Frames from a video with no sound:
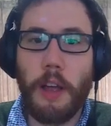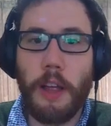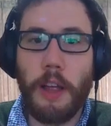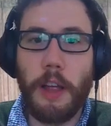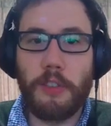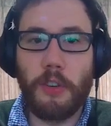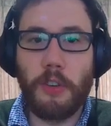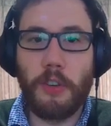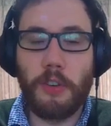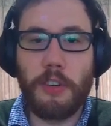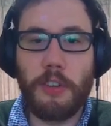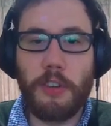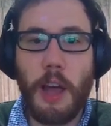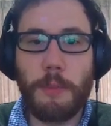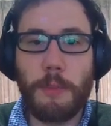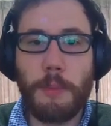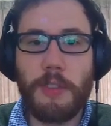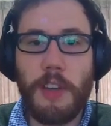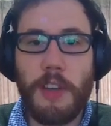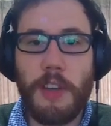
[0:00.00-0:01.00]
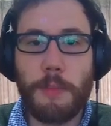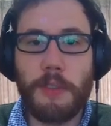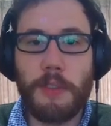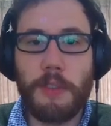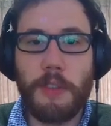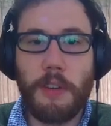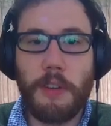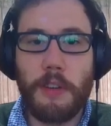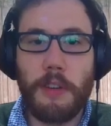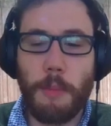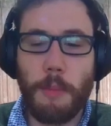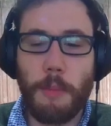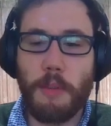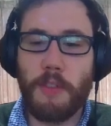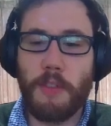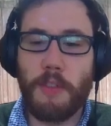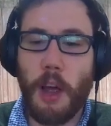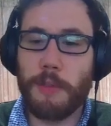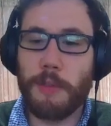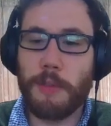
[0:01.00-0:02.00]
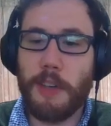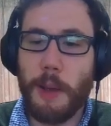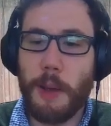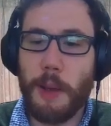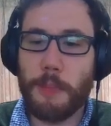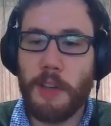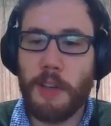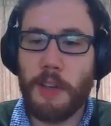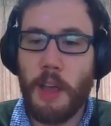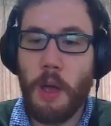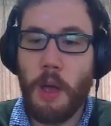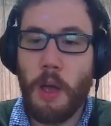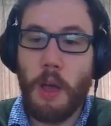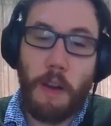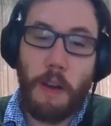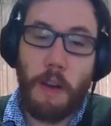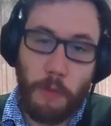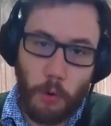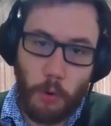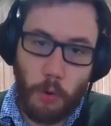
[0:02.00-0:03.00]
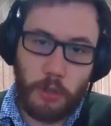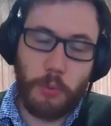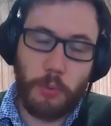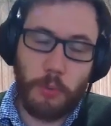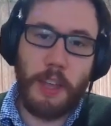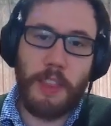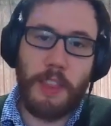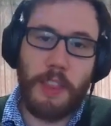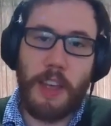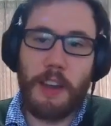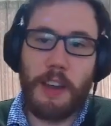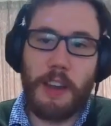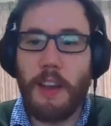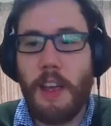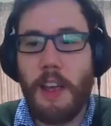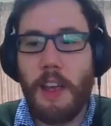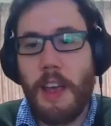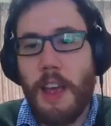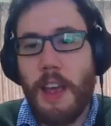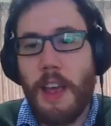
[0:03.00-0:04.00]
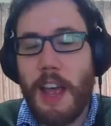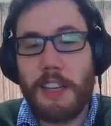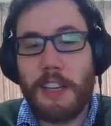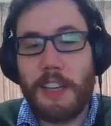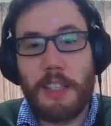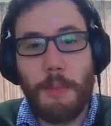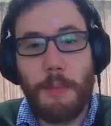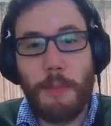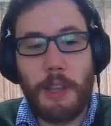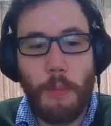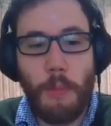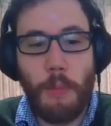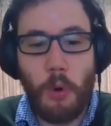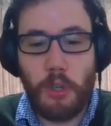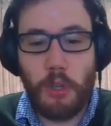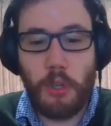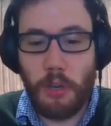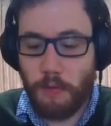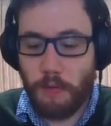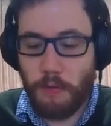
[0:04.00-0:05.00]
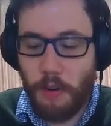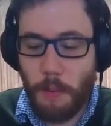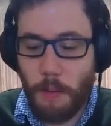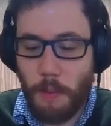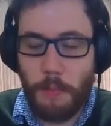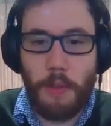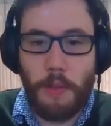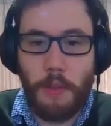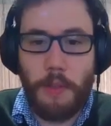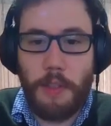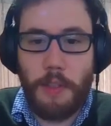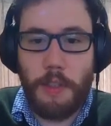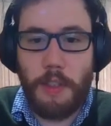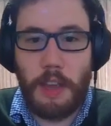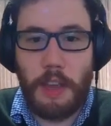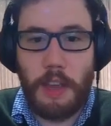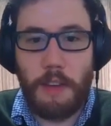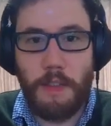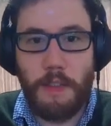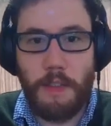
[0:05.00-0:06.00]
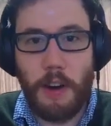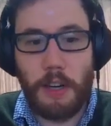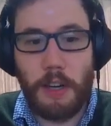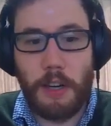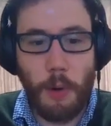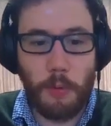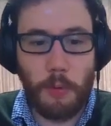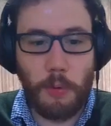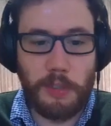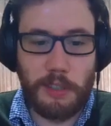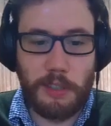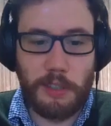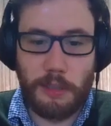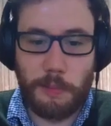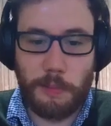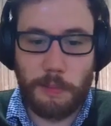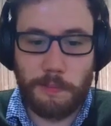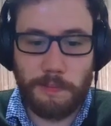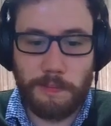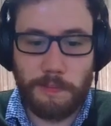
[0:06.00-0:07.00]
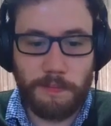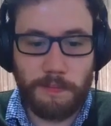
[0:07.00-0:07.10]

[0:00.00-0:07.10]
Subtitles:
a certain number of time steps, of course we can then estimate the motion from the various poses.